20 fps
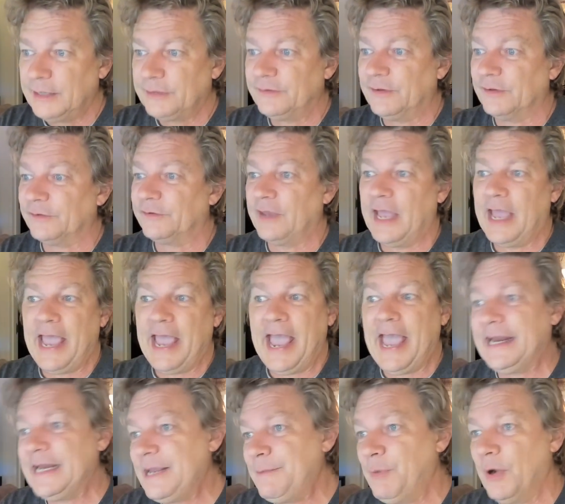does
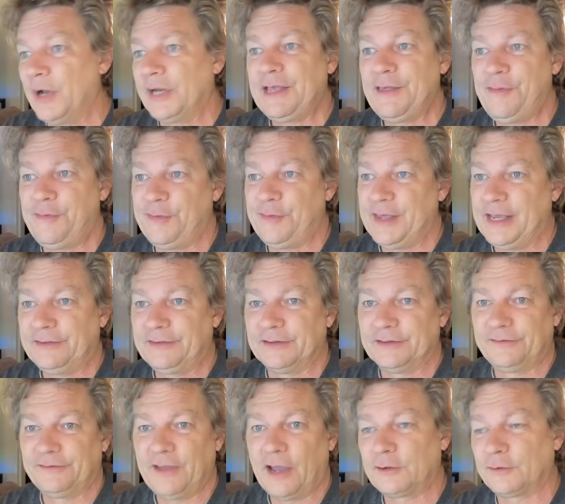anybody think
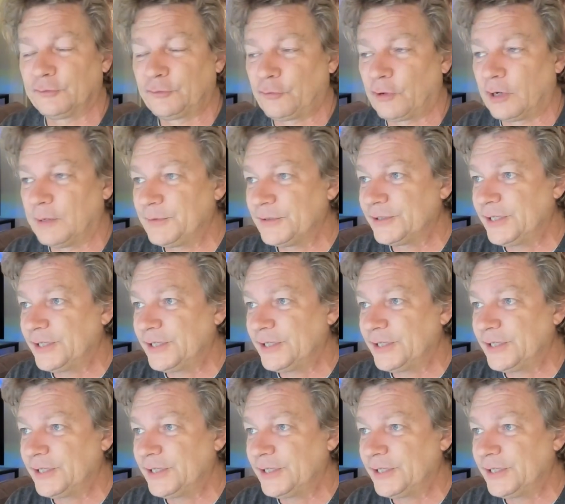that Donald Trump